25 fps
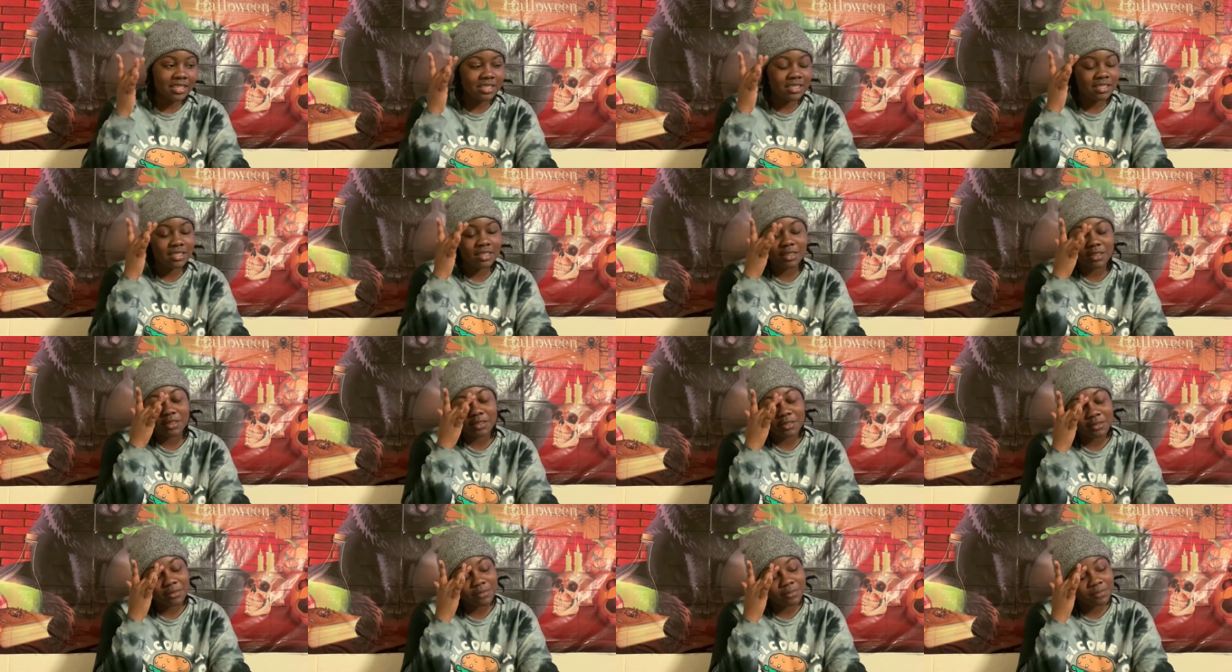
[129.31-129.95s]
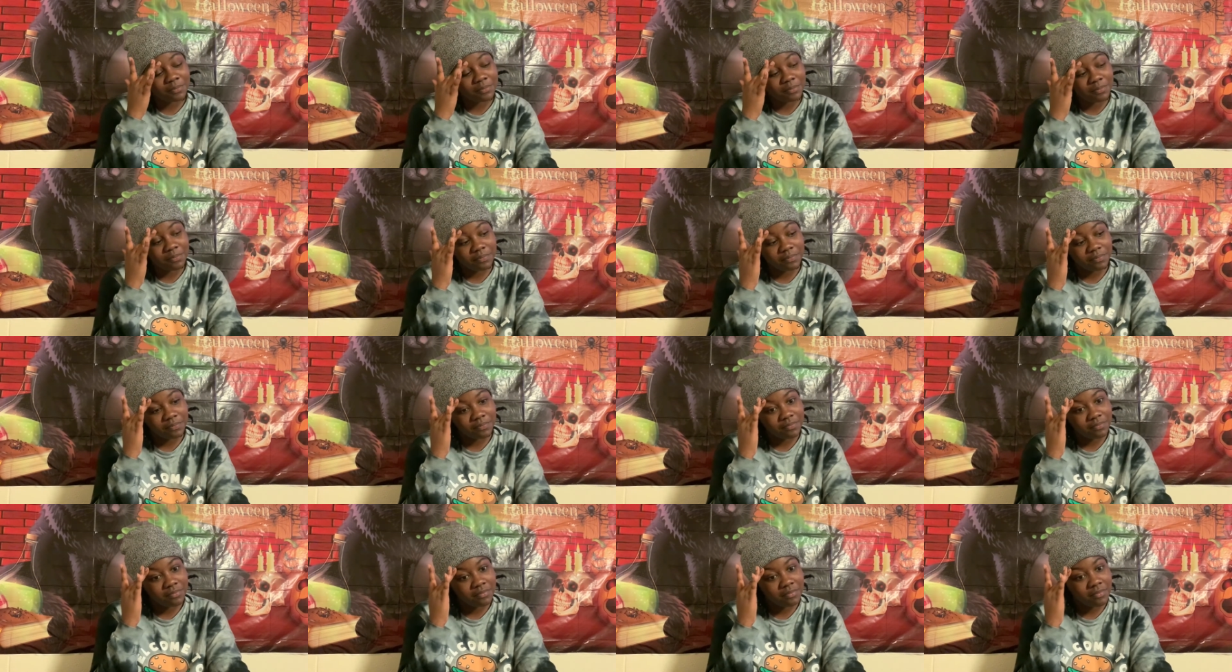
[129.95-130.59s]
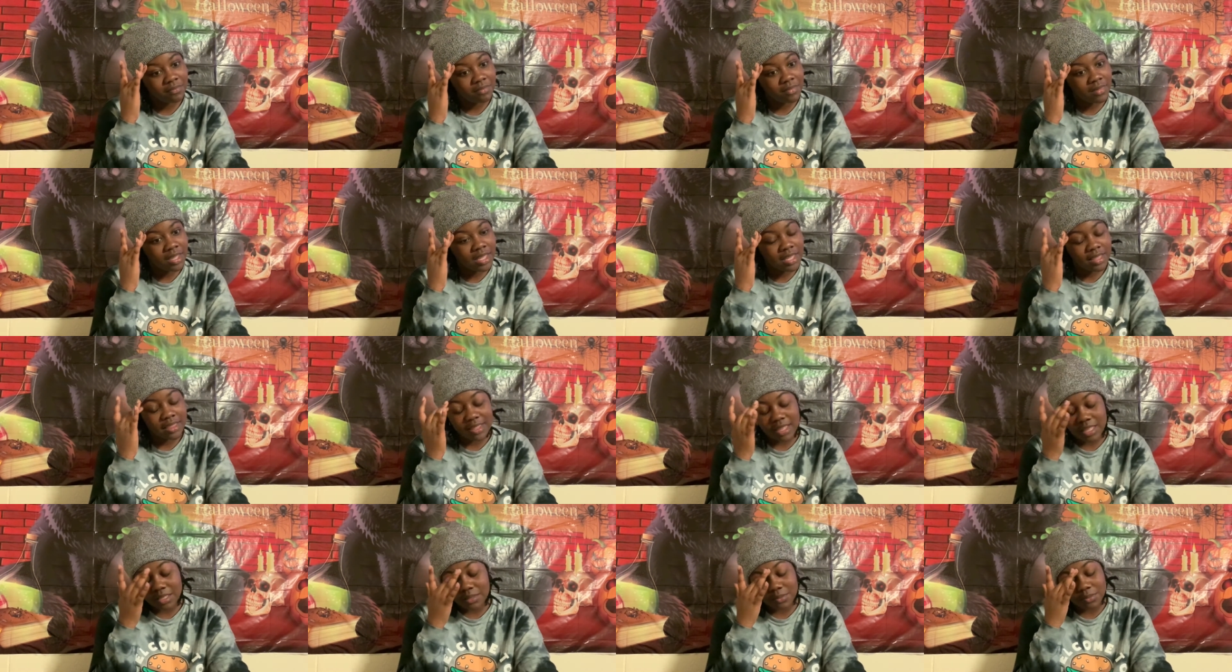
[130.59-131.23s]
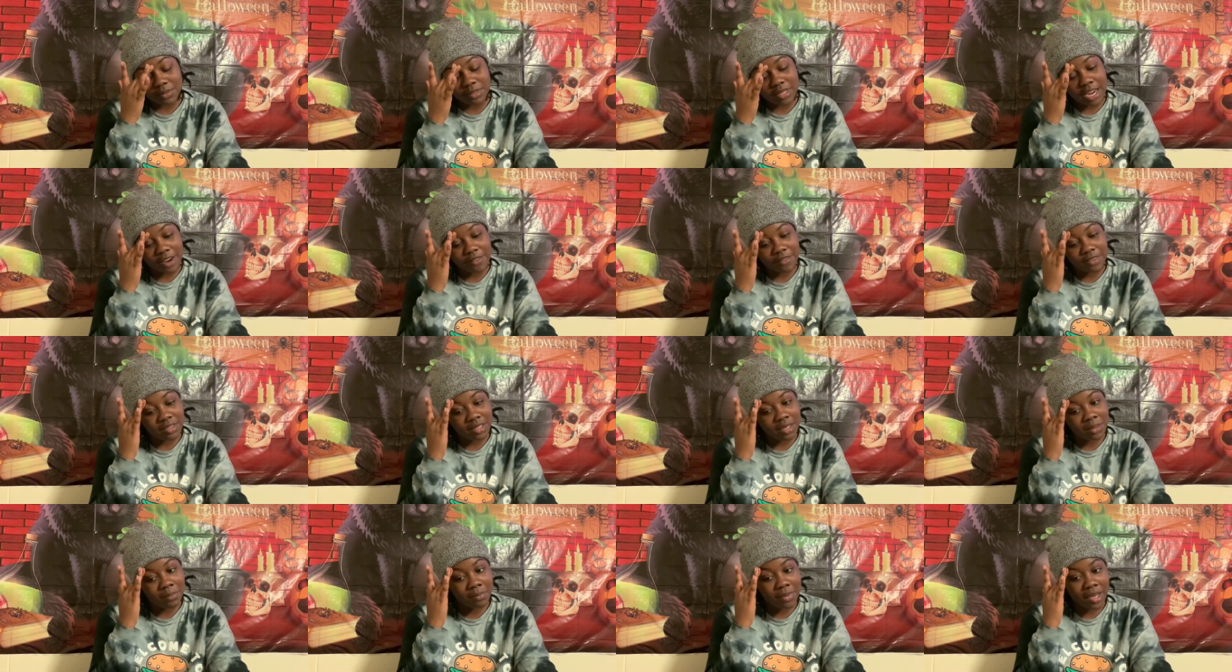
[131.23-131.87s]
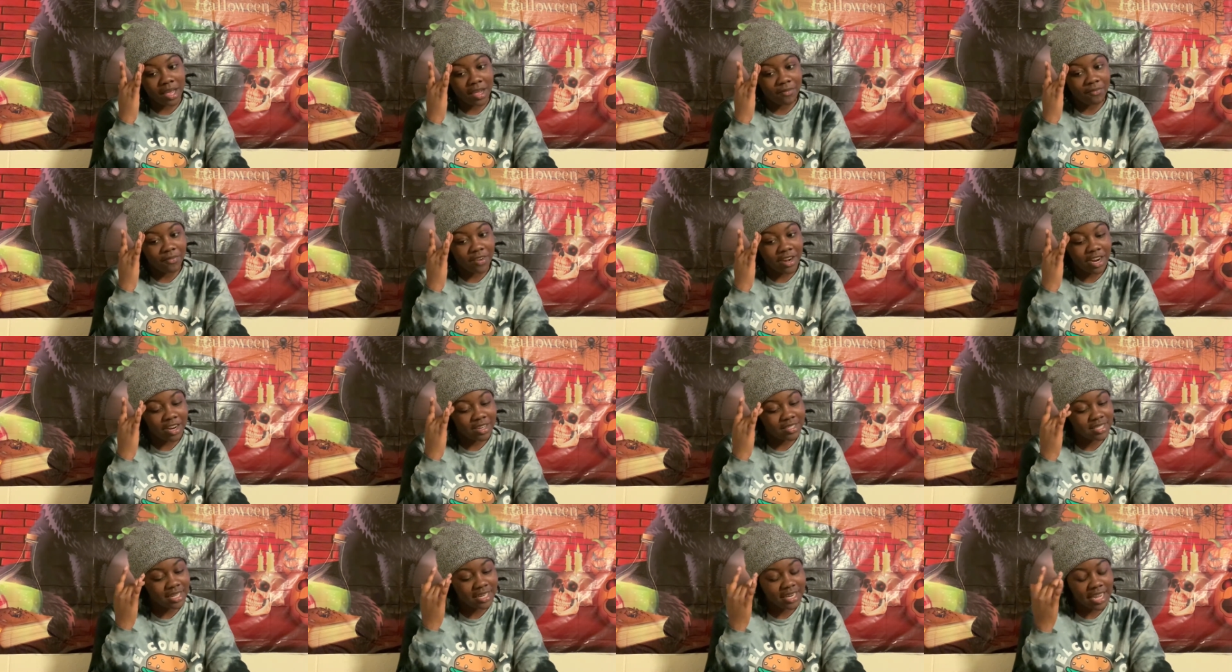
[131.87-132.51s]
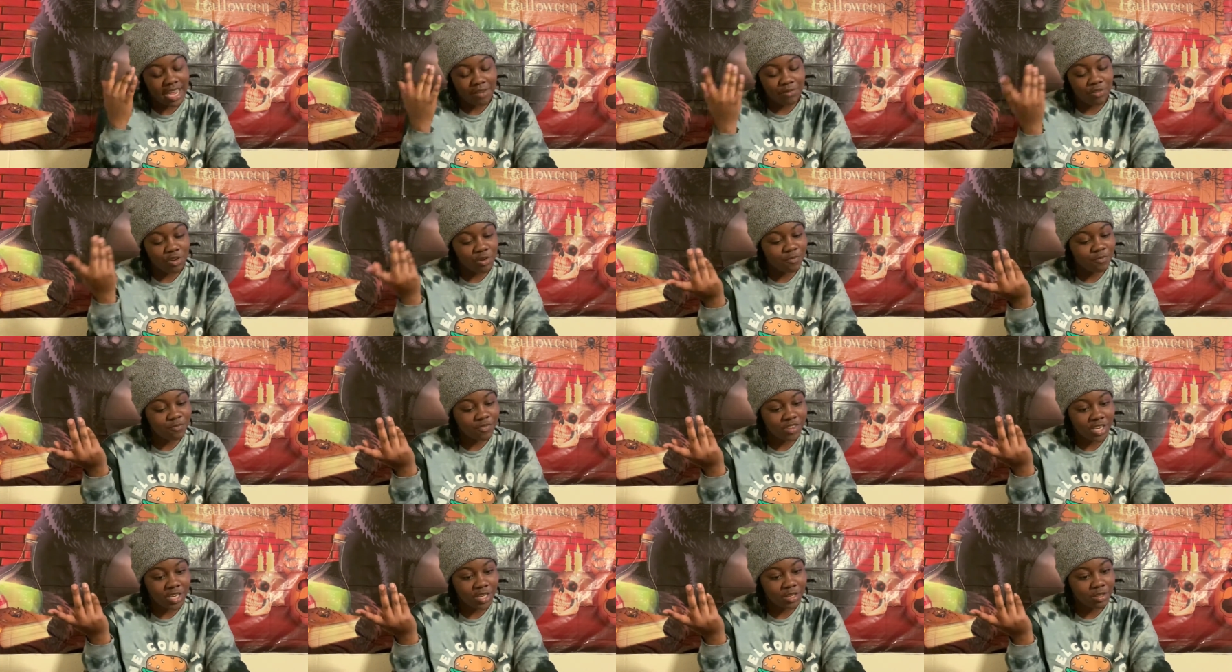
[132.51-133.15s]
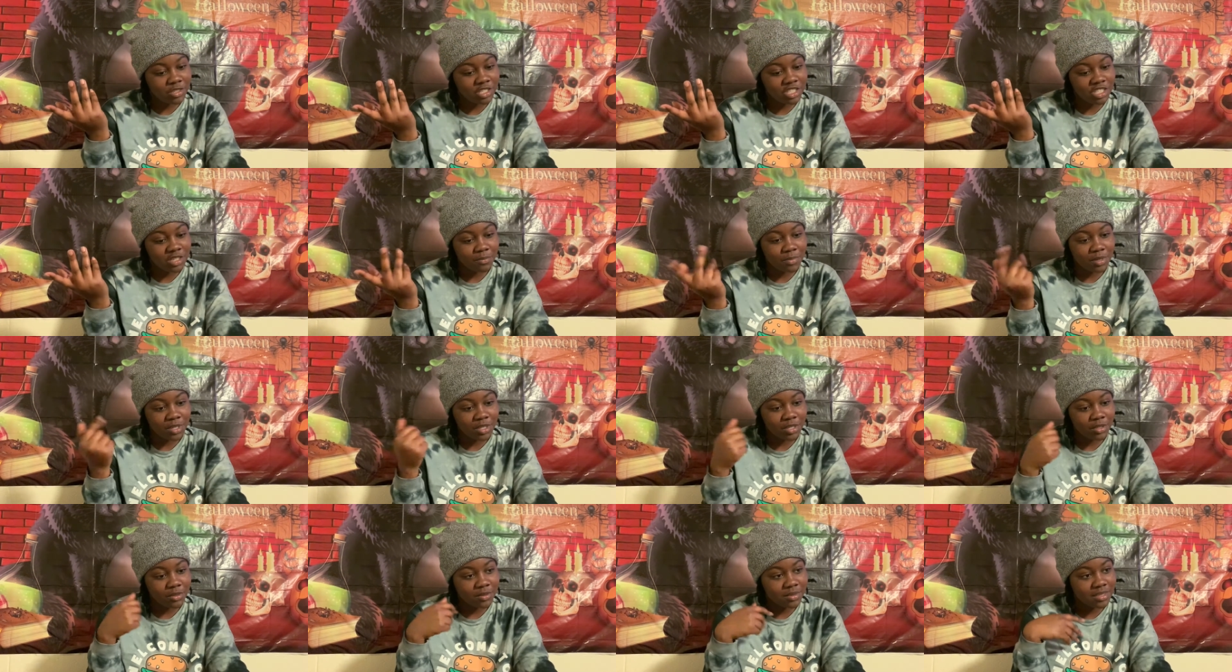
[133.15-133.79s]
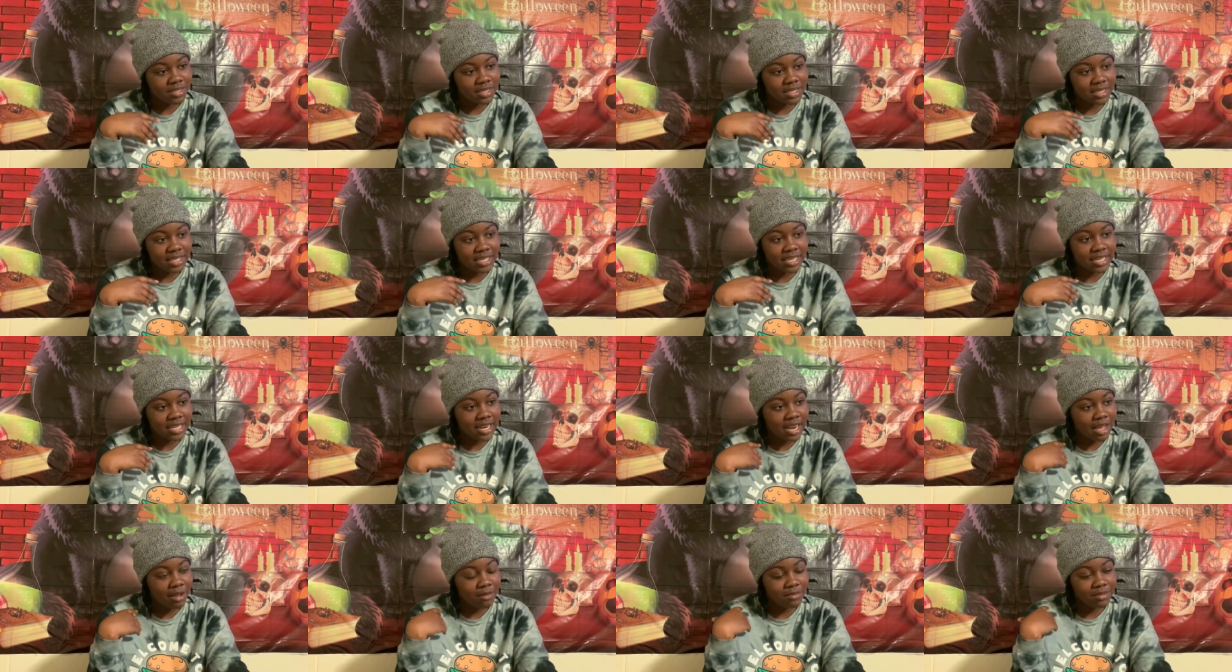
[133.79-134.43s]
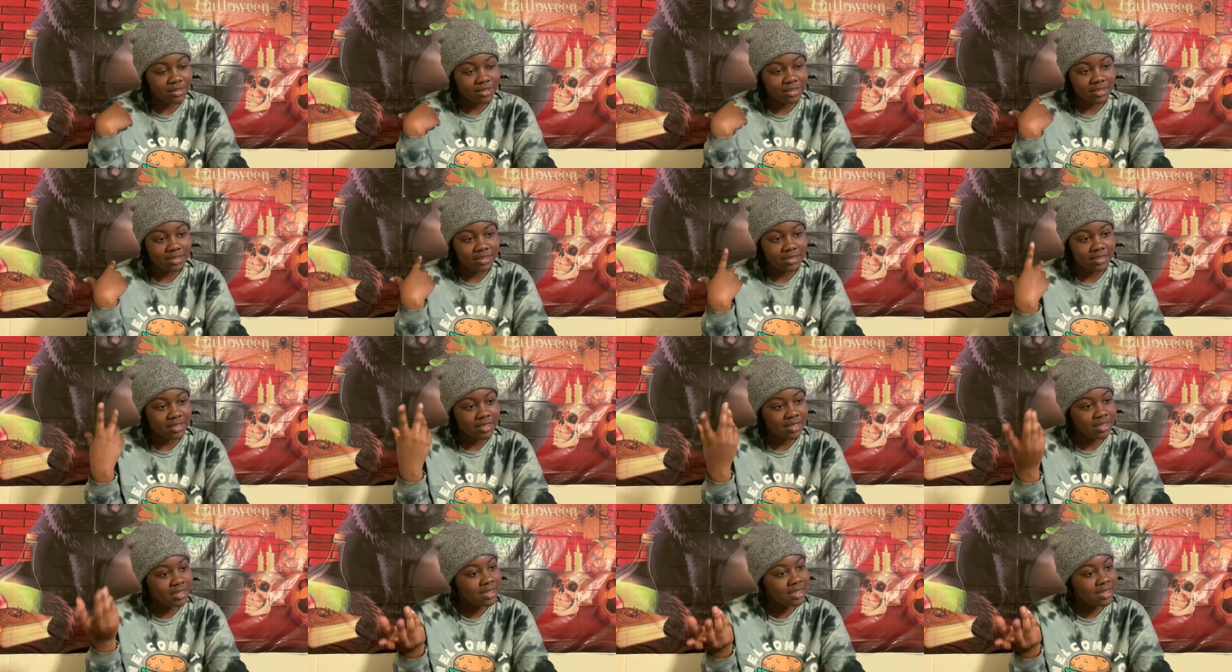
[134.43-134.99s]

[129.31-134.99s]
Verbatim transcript: So that's when everything backfired because I didn't have no videos to produce, and then I was